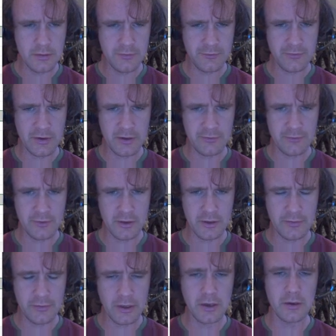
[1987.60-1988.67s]
Five,
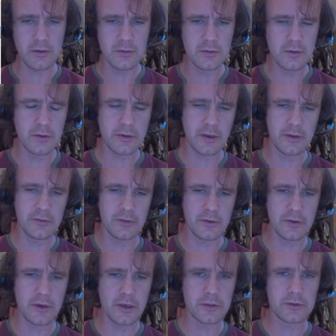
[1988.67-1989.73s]
five. Oh, okay. So they're
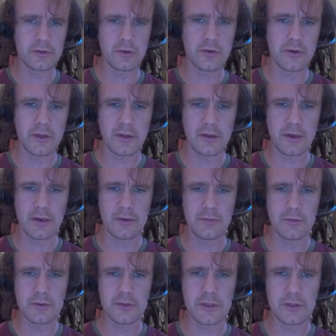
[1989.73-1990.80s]
not drawing that,
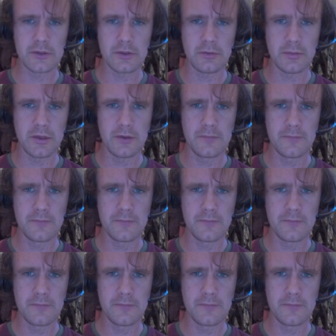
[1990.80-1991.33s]
which they should be.